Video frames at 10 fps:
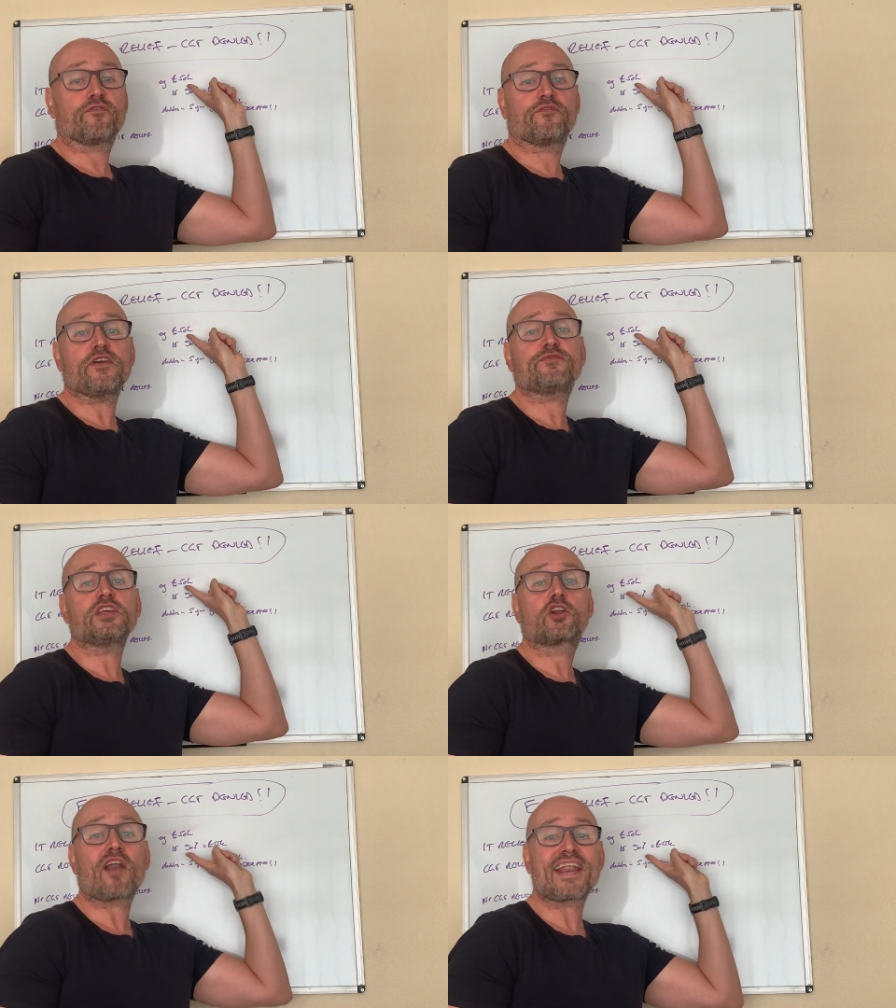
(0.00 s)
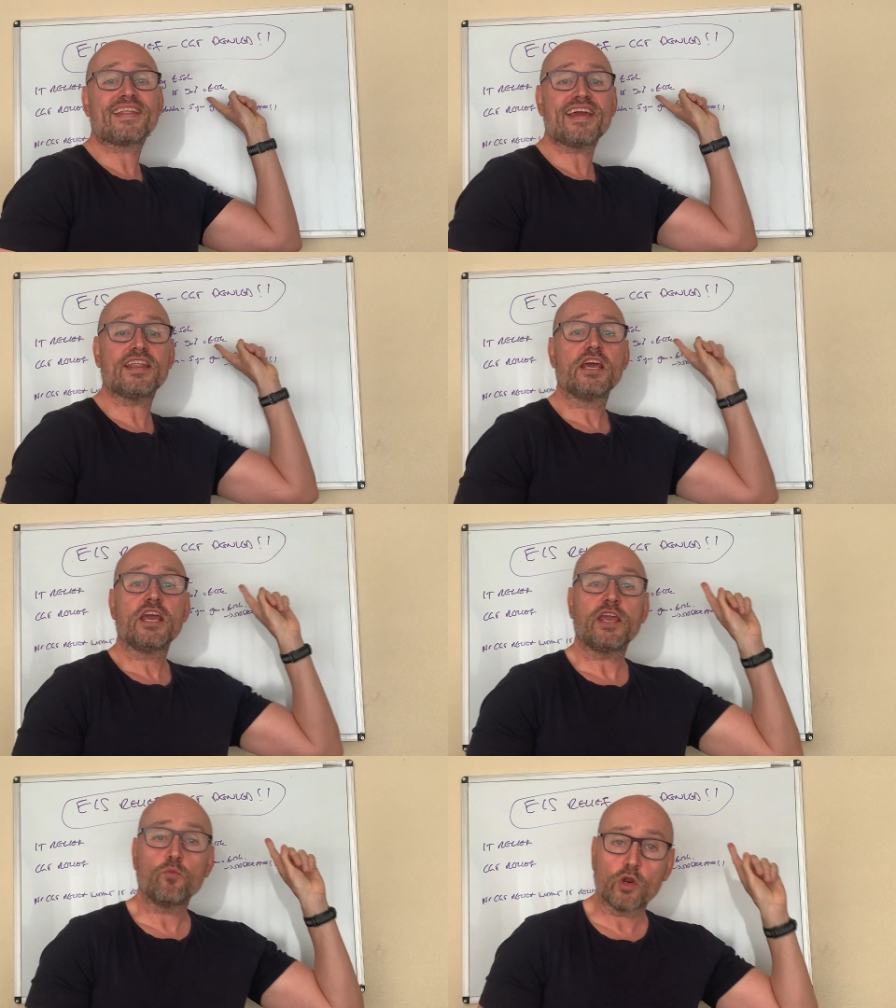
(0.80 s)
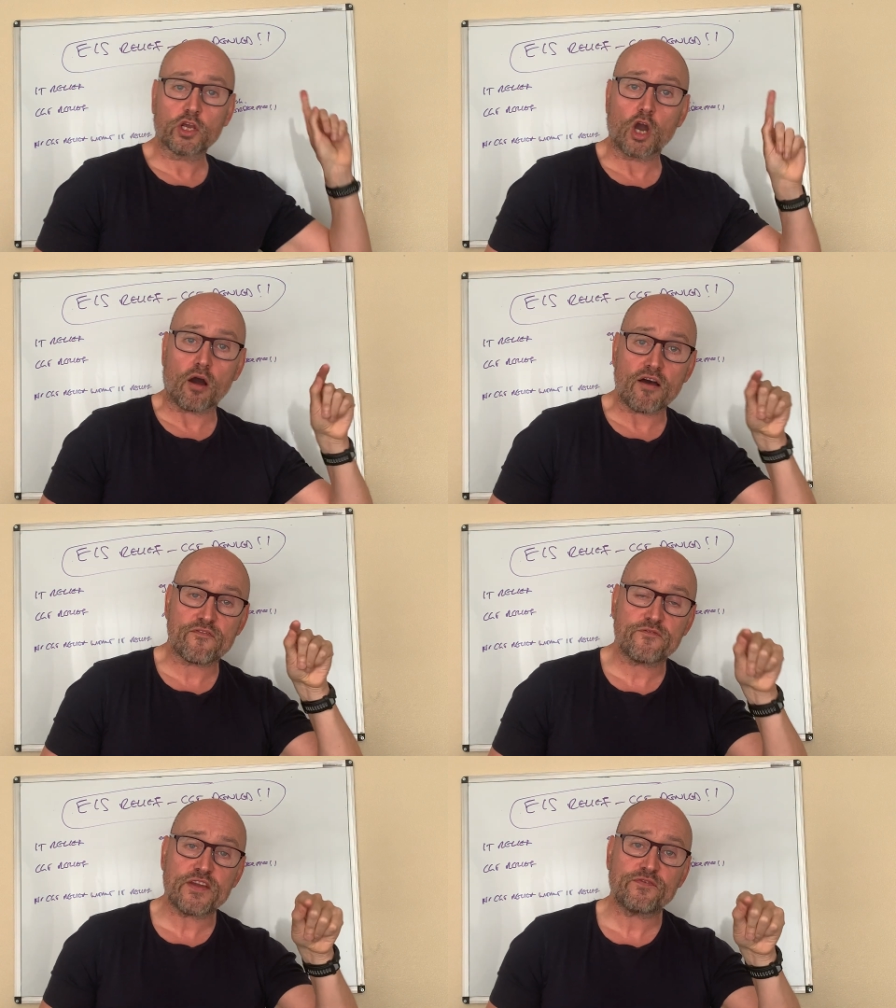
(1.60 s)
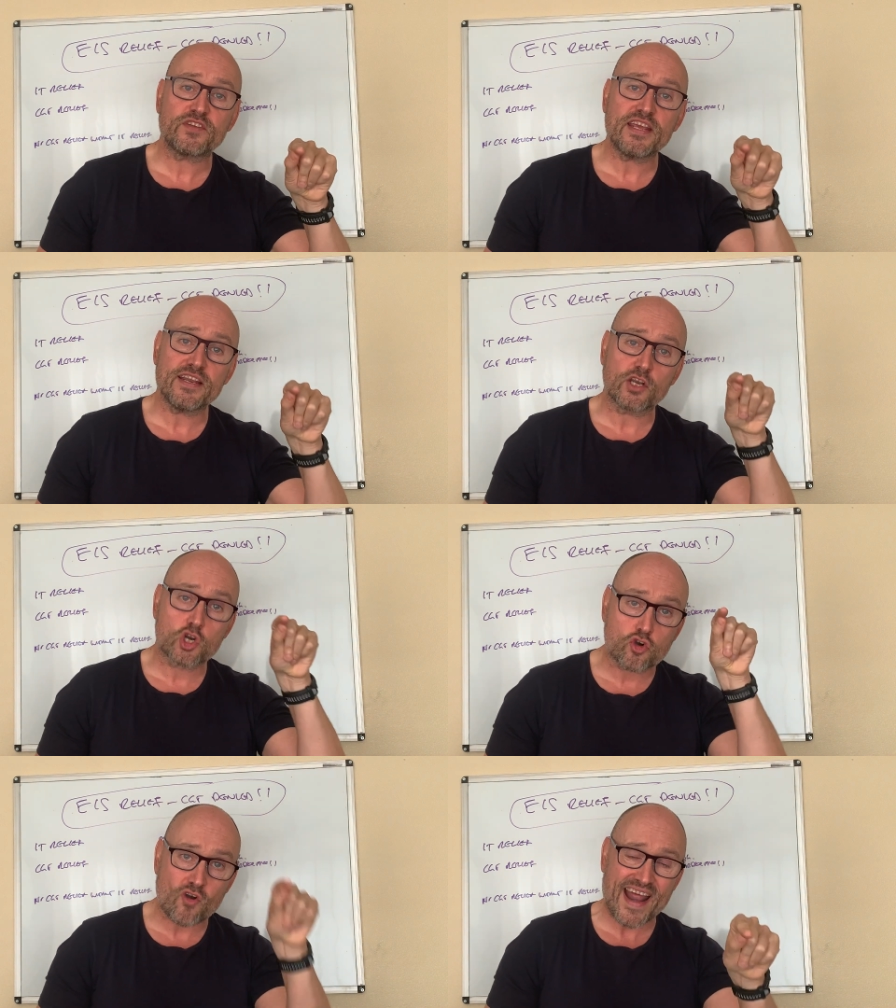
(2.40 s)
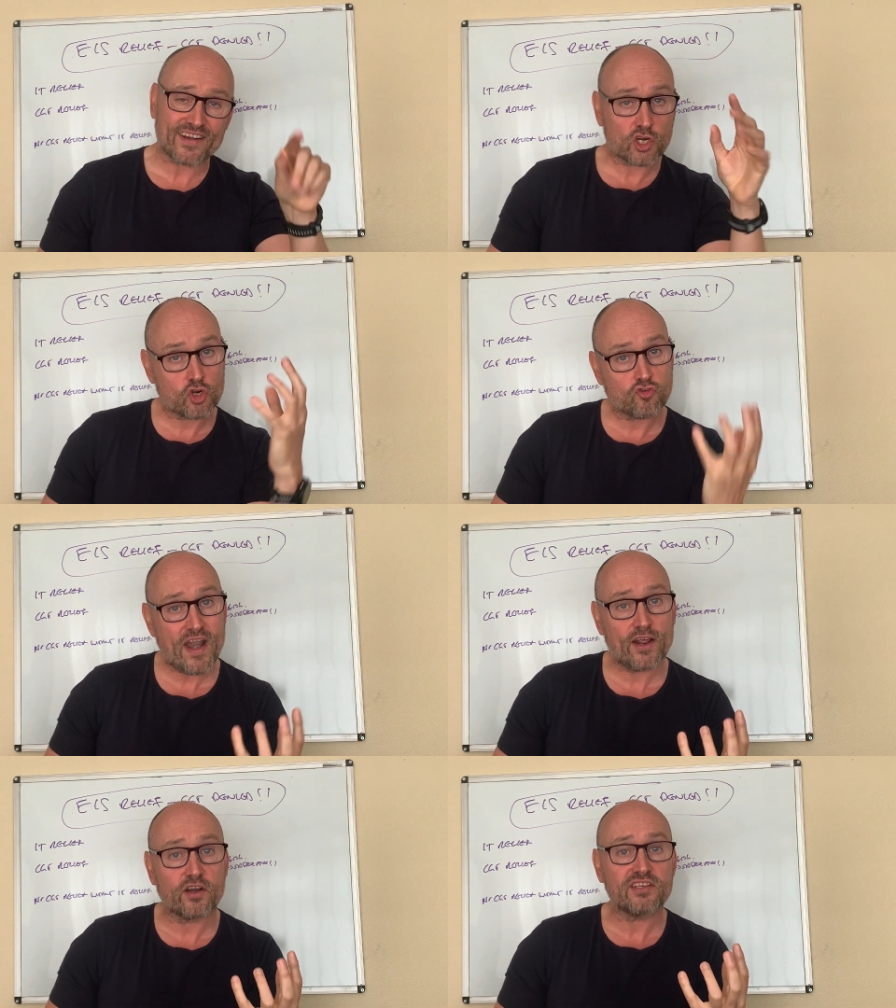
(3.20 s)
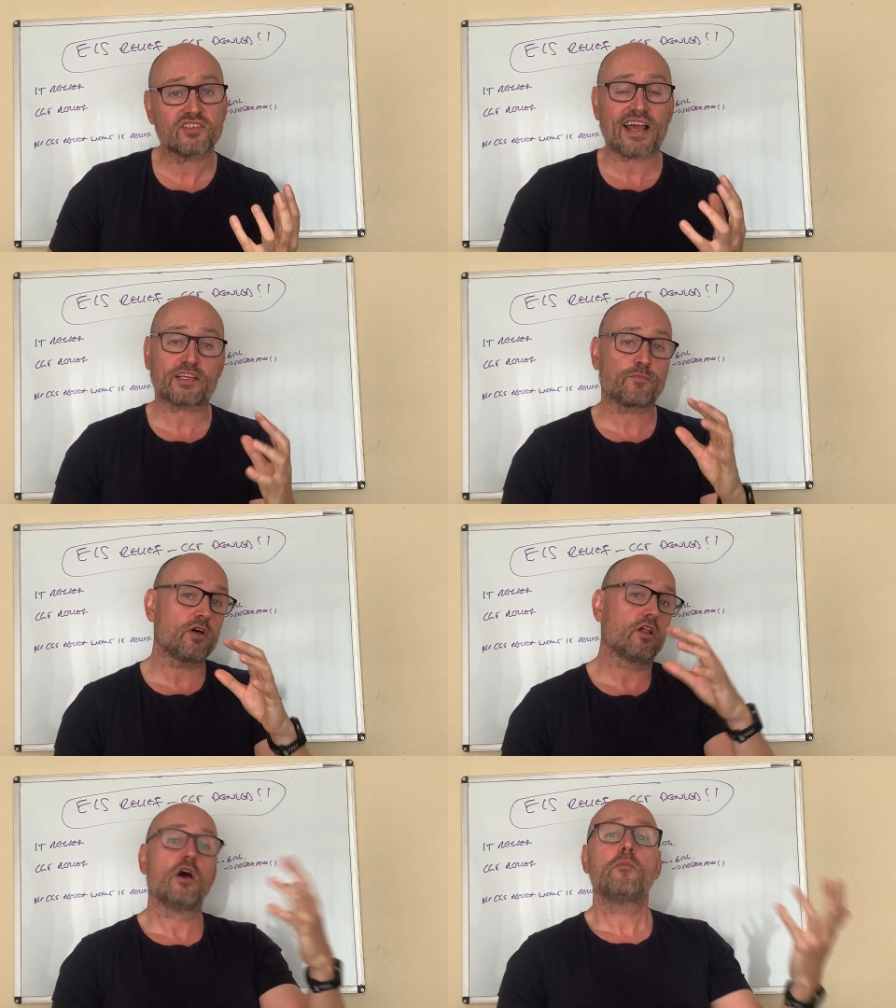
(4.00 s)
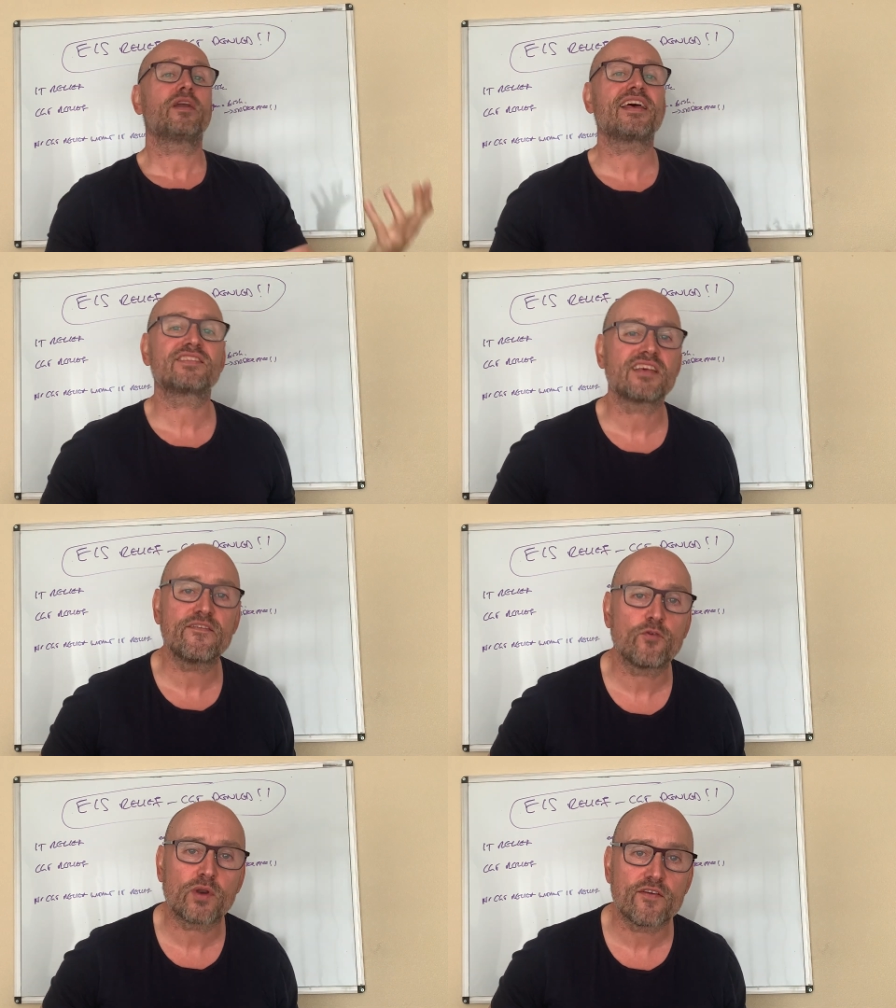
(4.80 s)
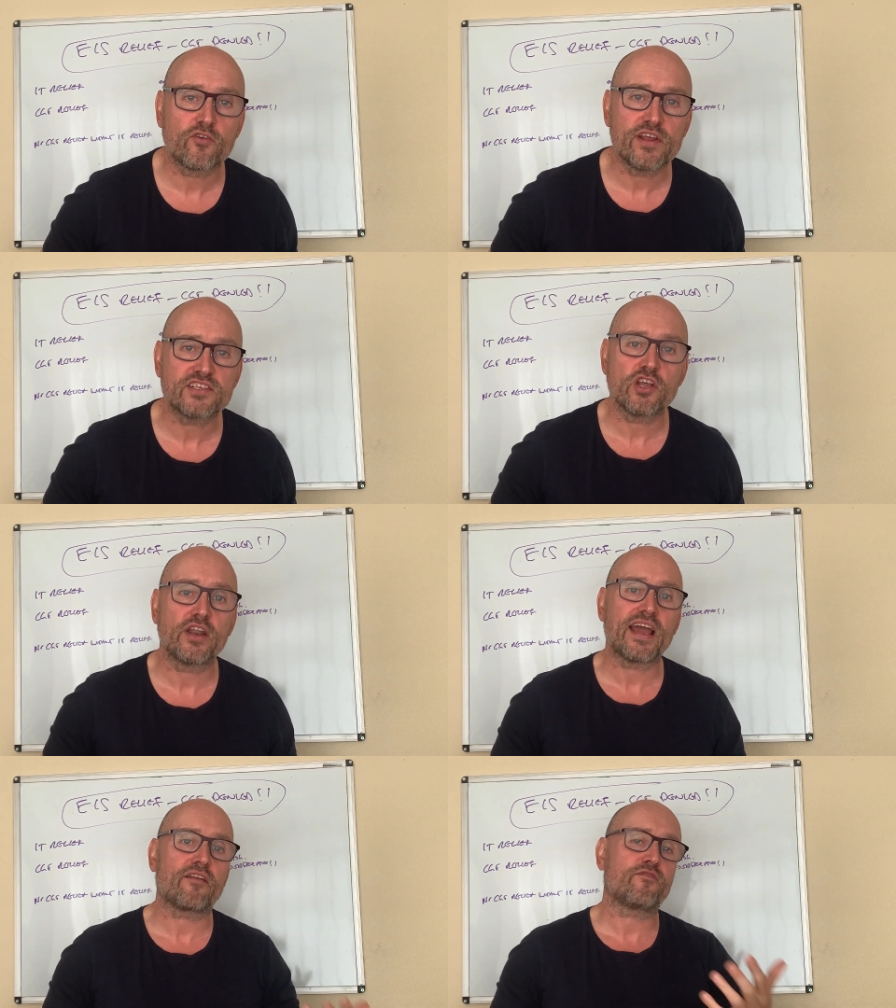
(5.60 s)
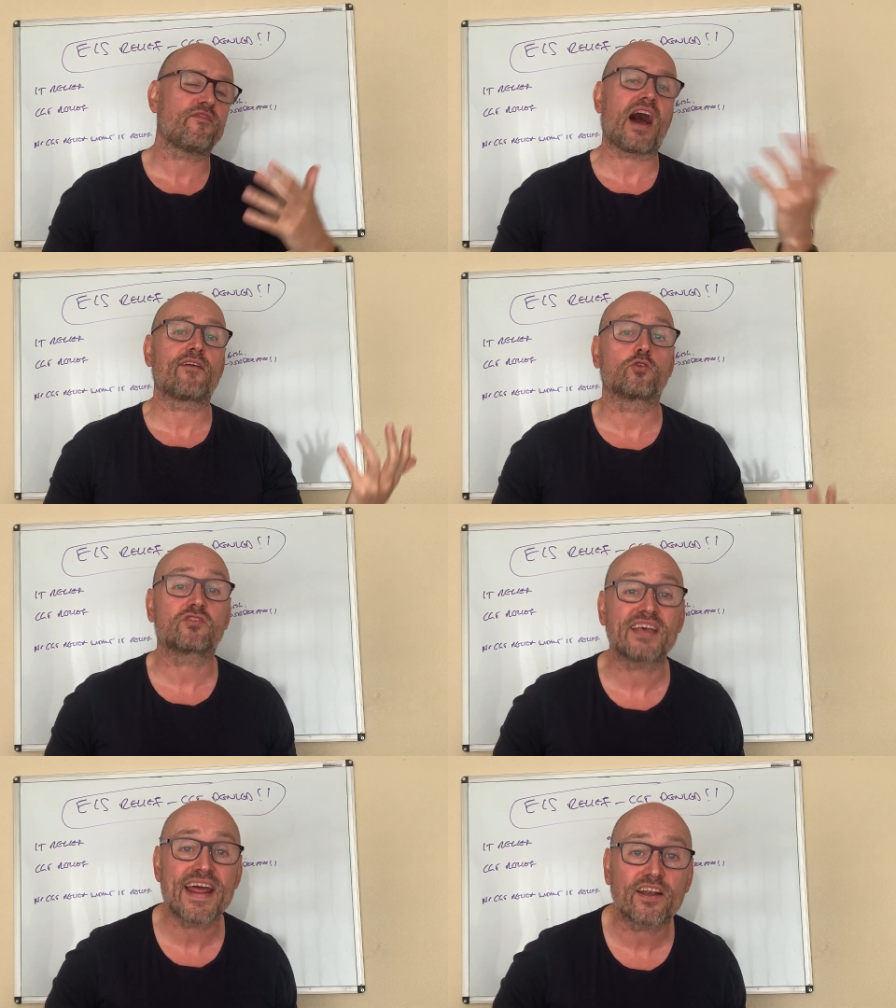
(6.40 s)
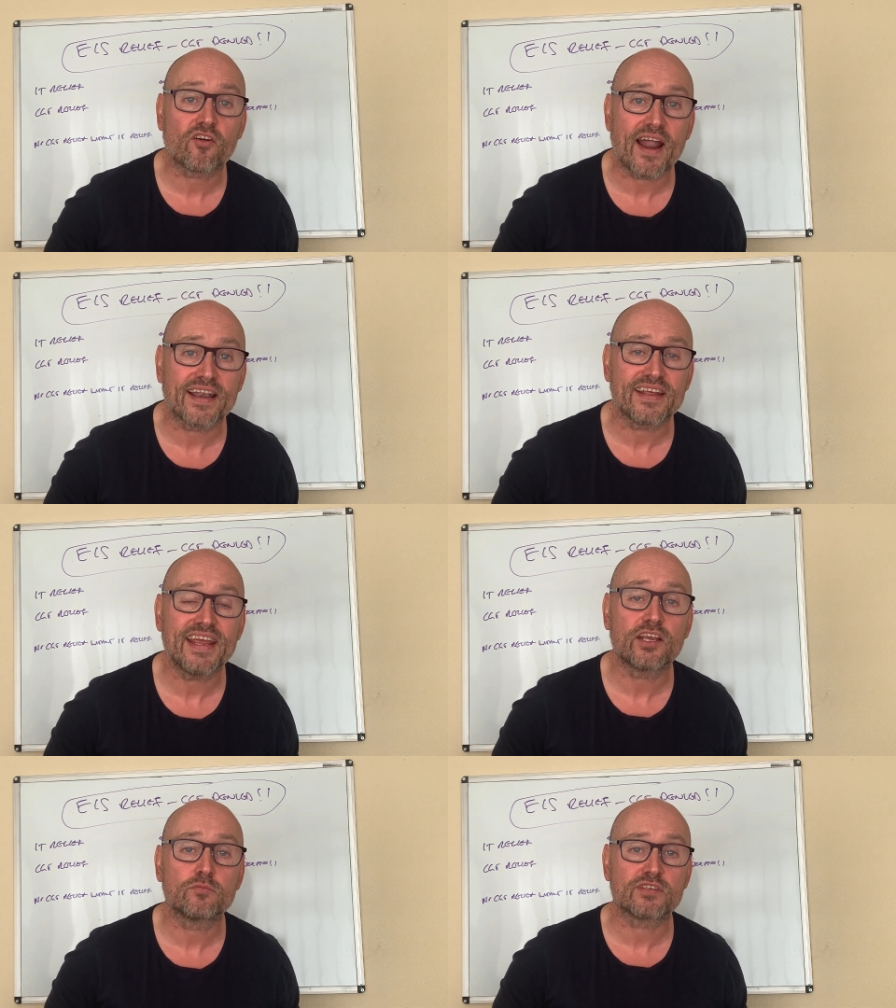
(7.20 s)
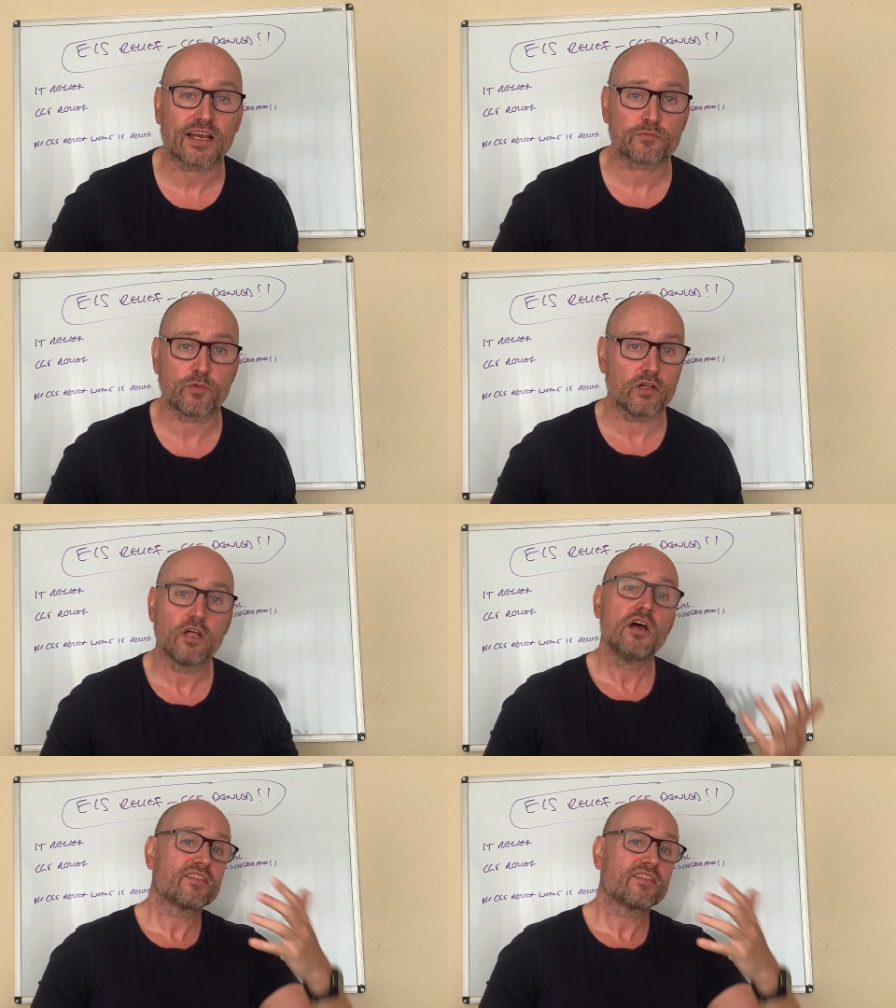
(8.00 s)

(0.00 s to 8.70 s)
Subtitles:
50 grand in, he would have got a 15 grand credit on his tax bill. But let's say for whatever reason, he only had 5 or 10 grand income tax bill.